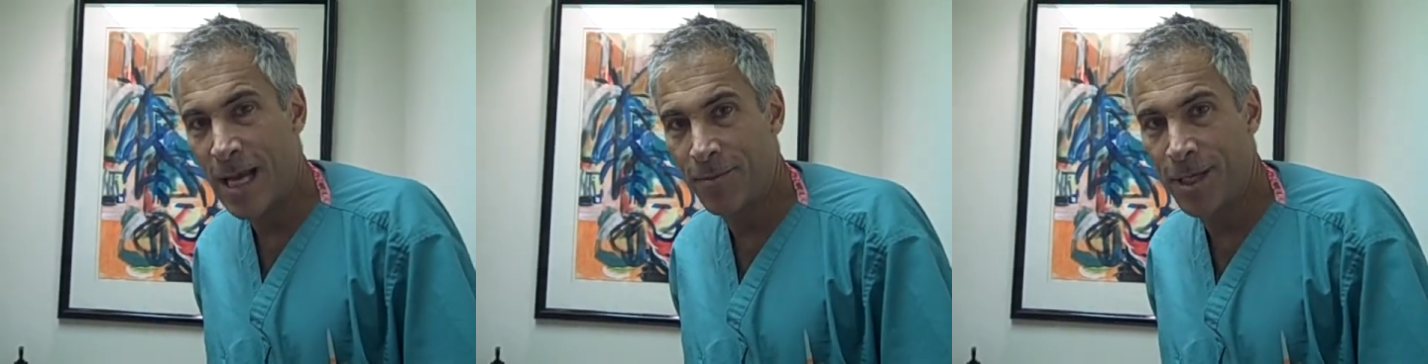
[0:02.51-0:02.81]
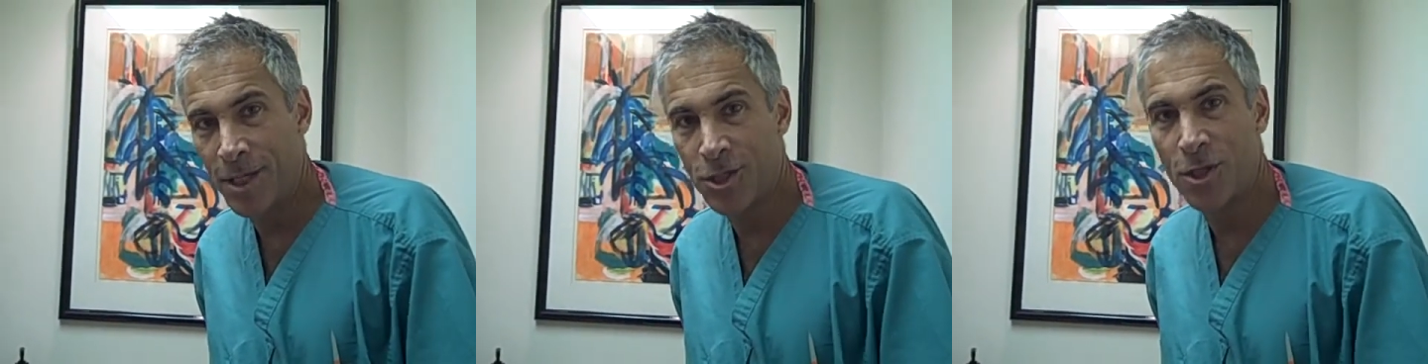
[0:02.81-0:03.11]
I'm
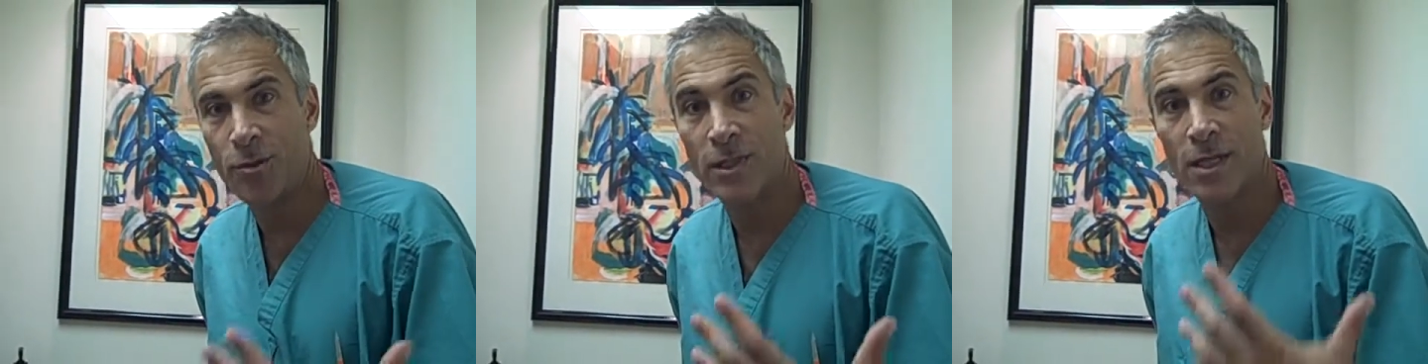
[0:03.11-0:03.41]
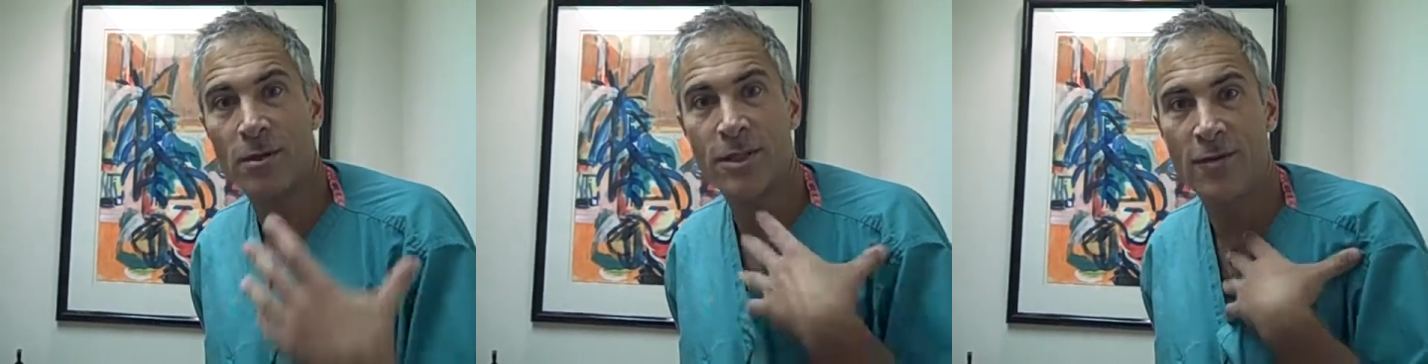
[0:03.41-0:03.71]
going to show the
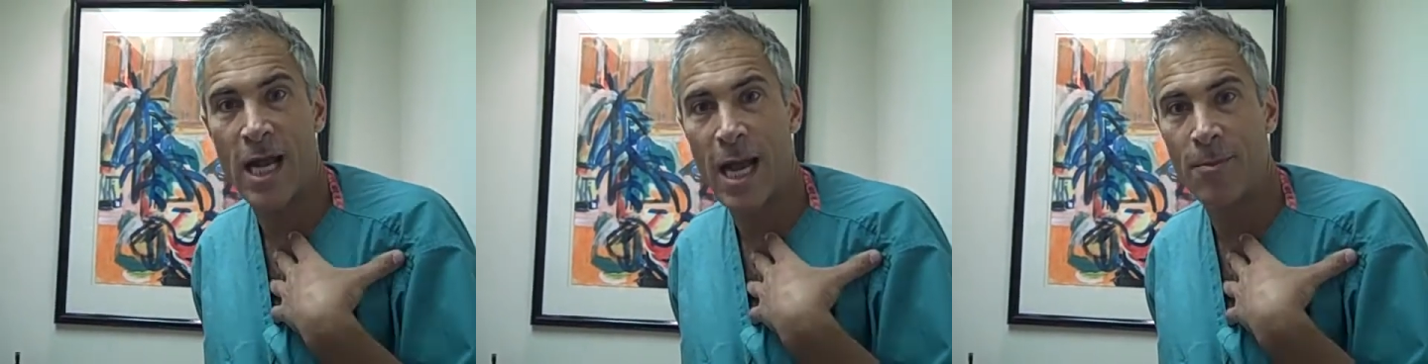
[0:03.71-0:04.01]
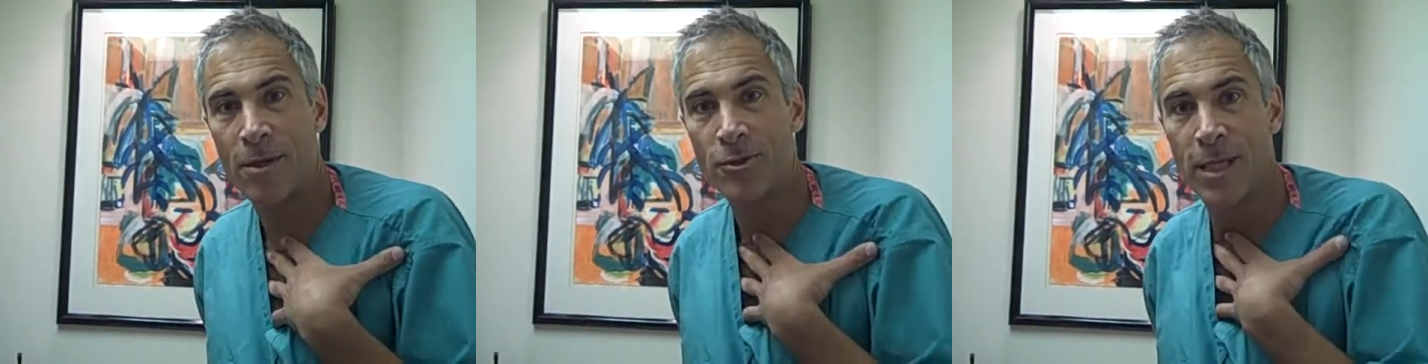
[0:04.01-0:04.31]
results of an
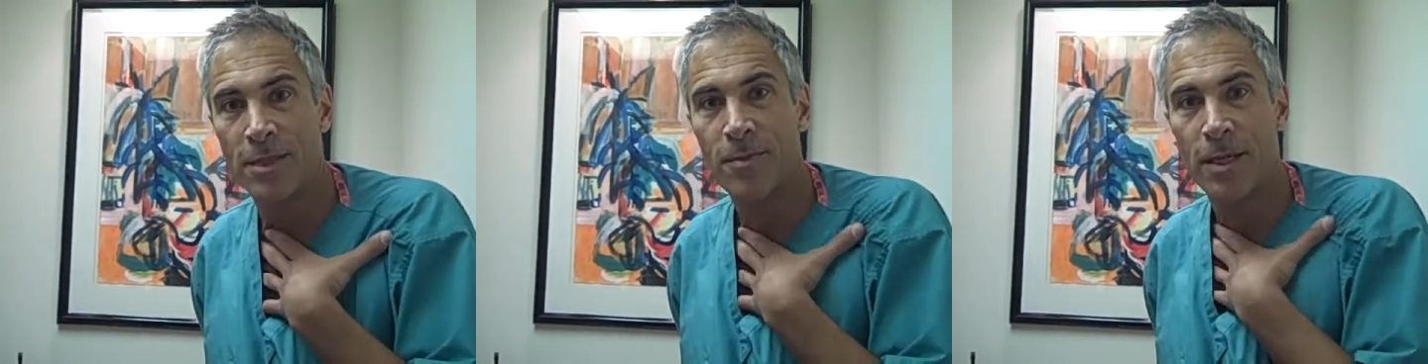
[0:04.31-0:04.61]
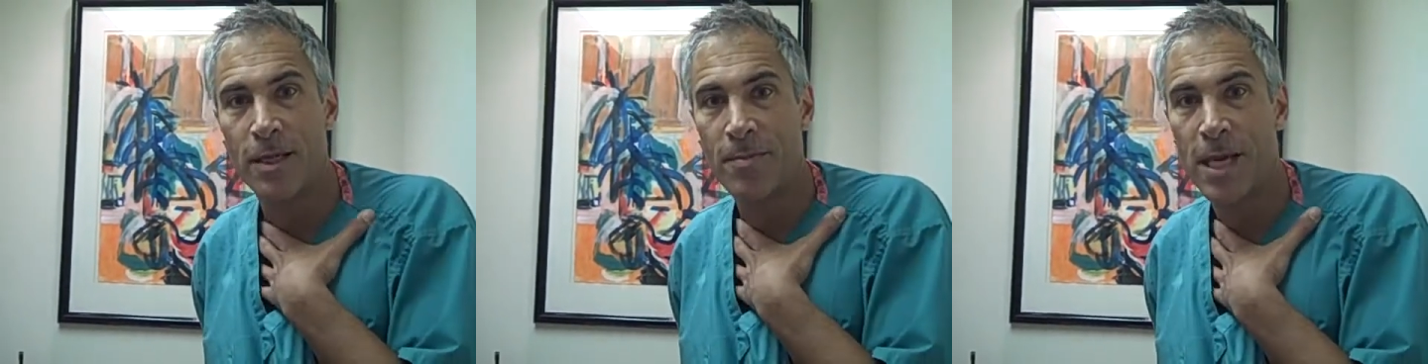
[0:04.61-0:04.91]
eyebrow
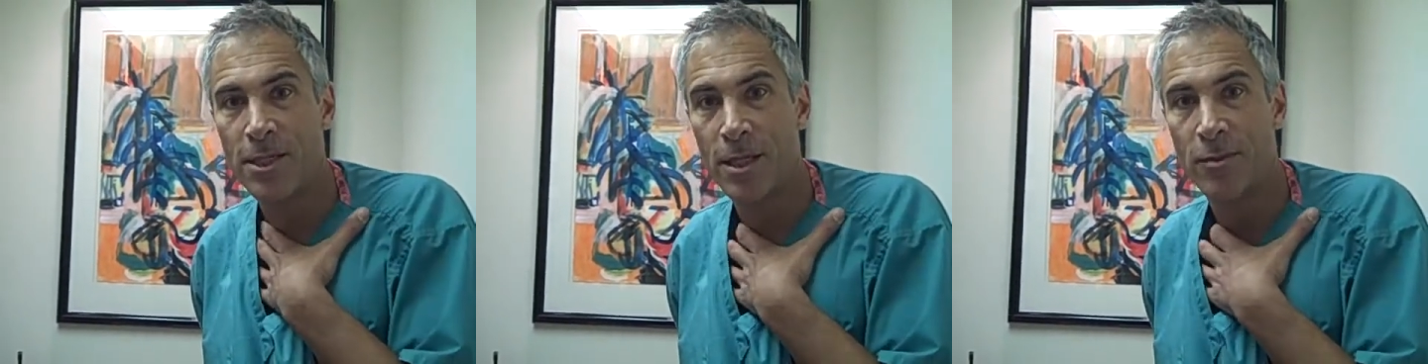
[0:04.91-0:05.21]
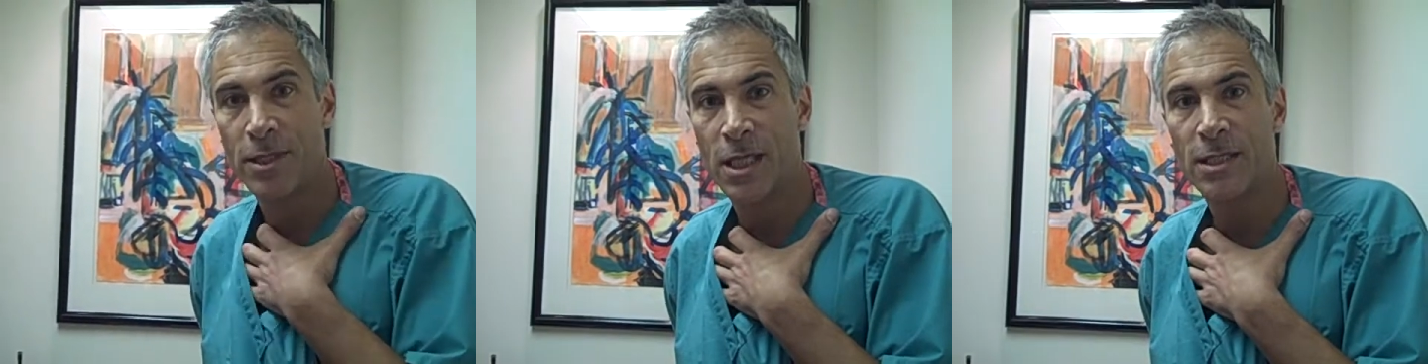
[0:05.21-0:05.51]
transplant on a patient
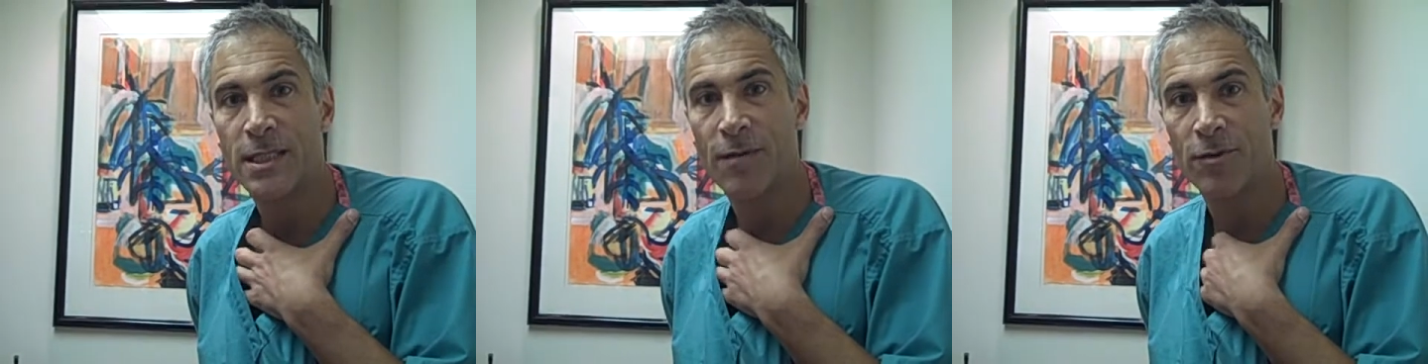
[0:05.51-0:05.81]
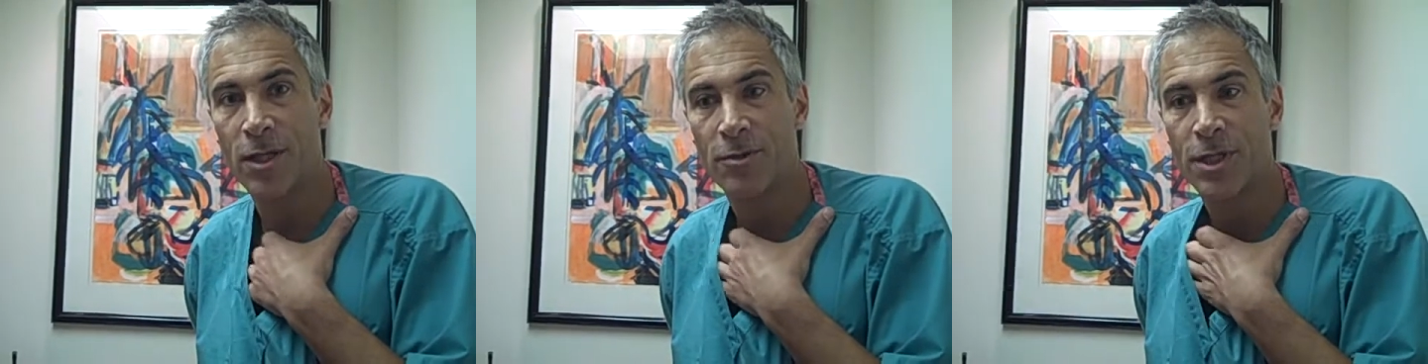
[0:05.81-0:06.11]
that was done
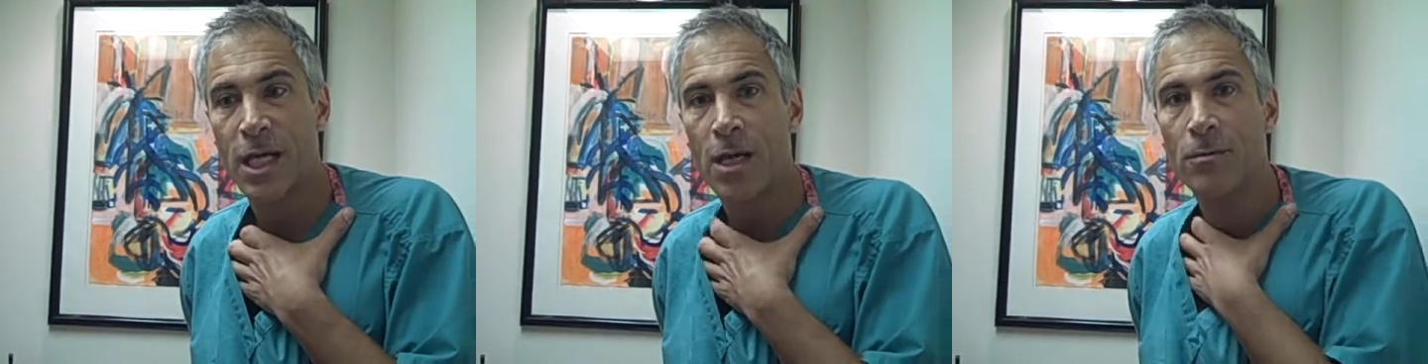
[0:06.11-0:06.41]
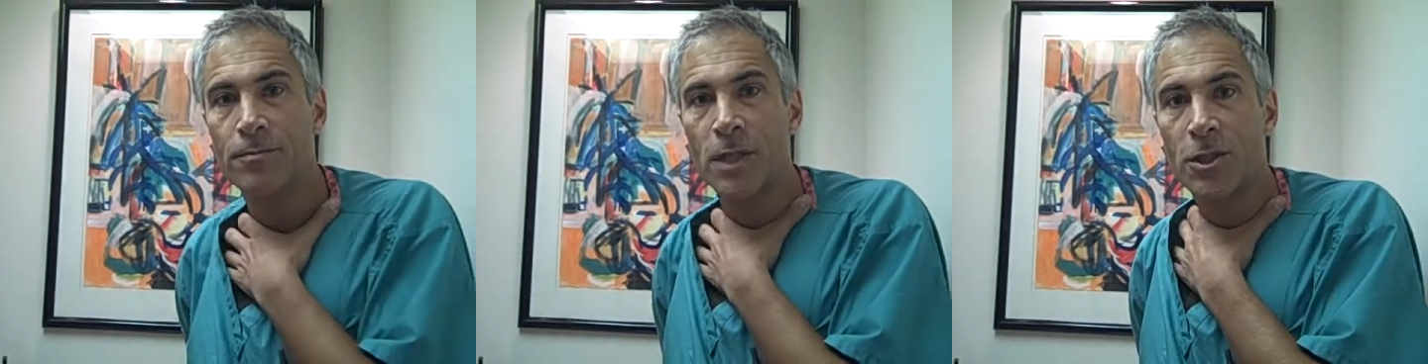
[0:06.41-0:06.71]
several years
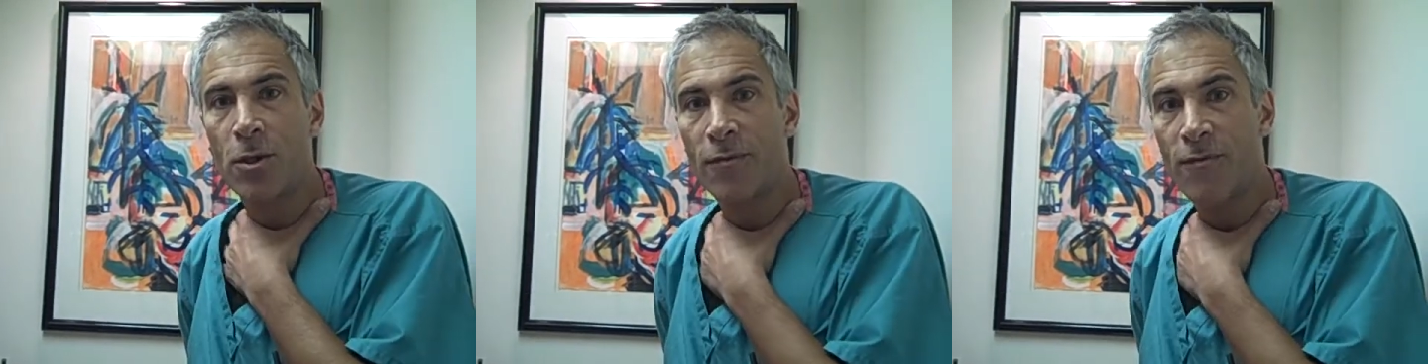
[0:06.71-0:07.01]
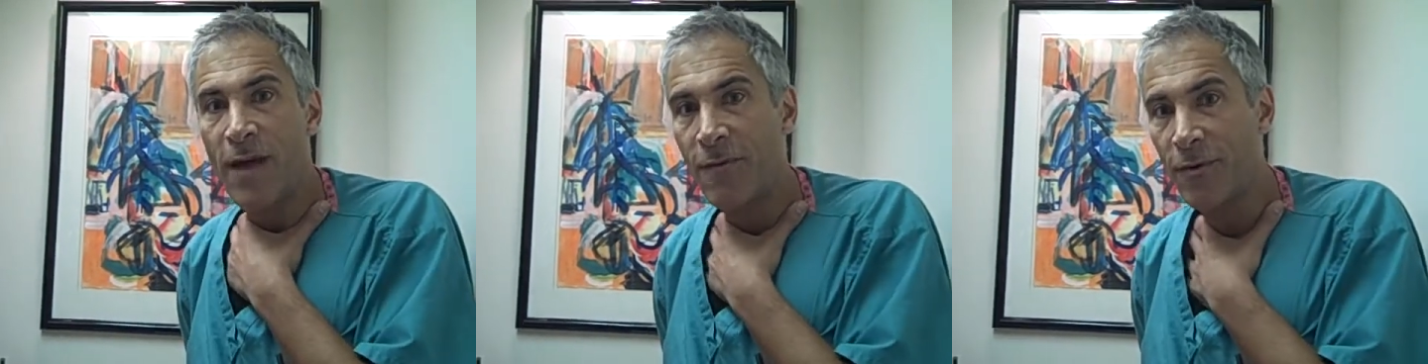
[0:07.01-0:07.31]
ago, a total of
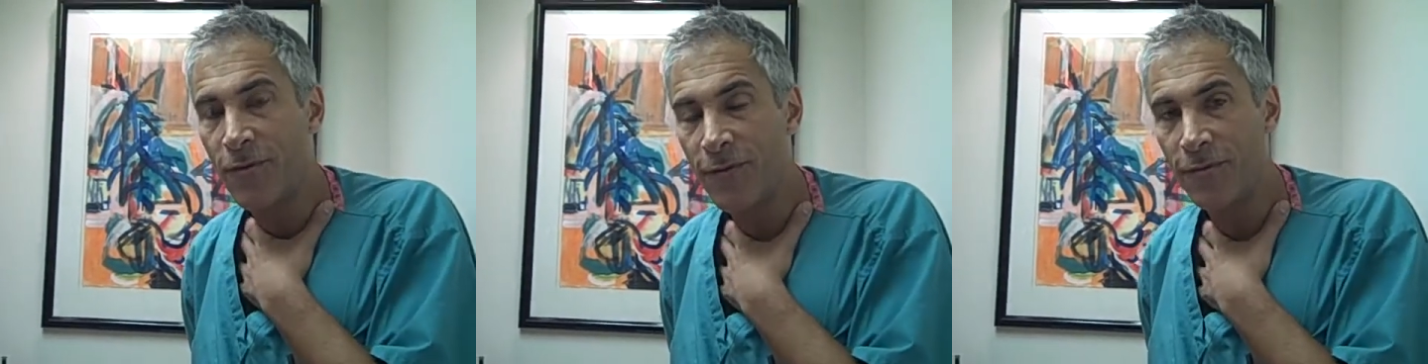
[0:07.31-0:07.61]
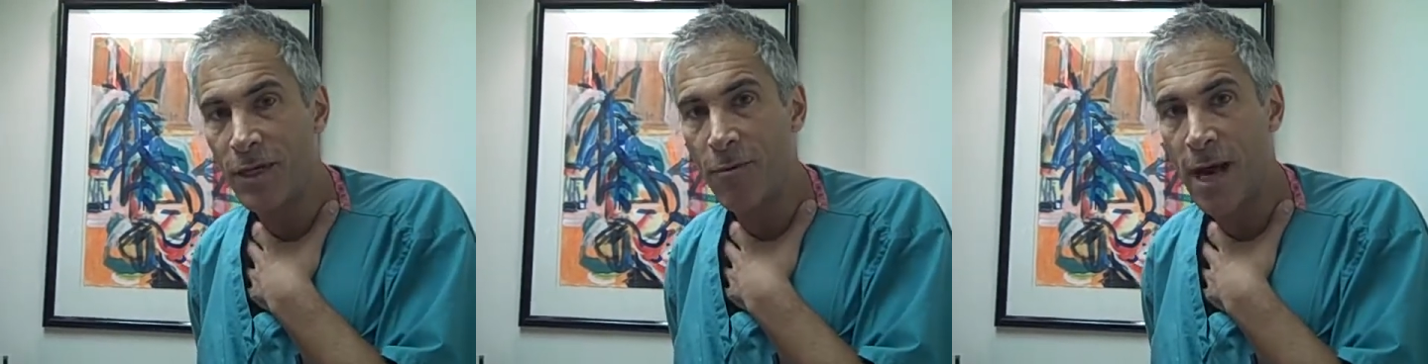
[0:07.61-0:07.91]

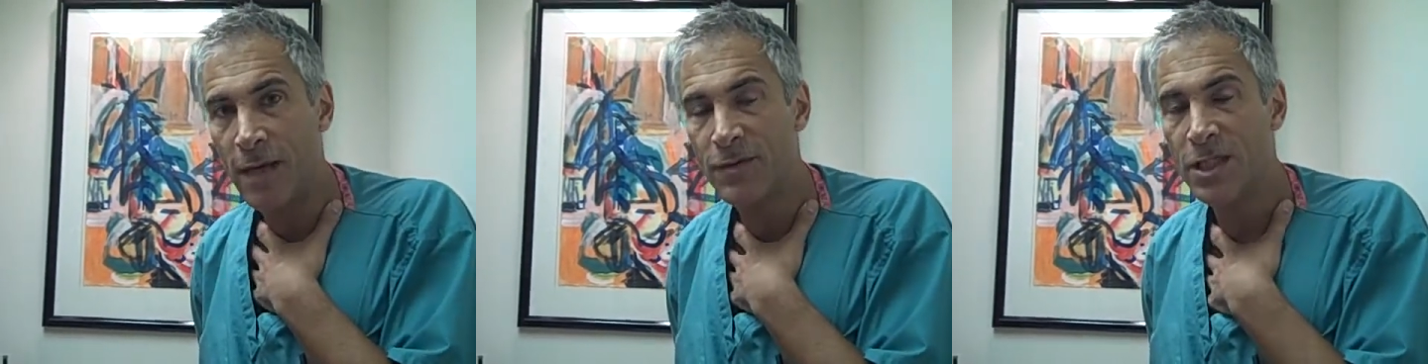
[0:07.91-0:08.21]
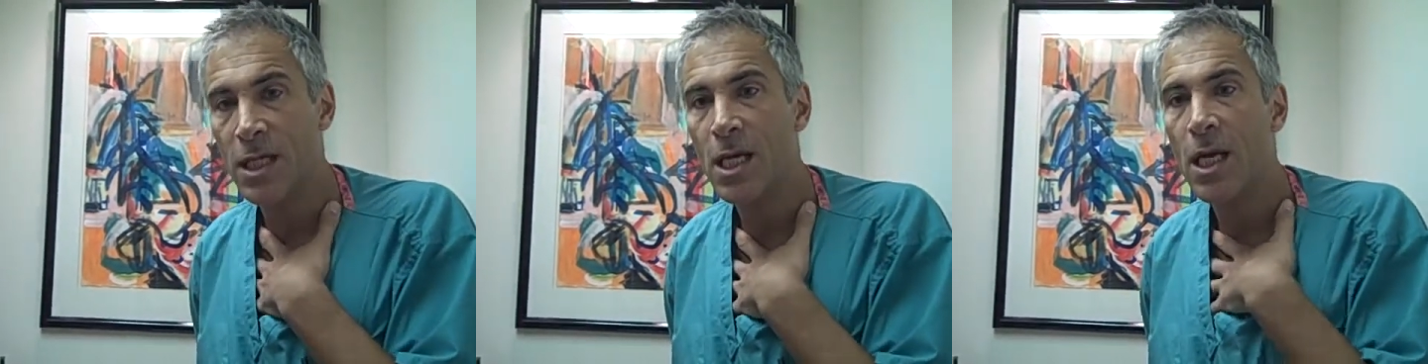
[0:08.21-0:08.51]
550 grafts.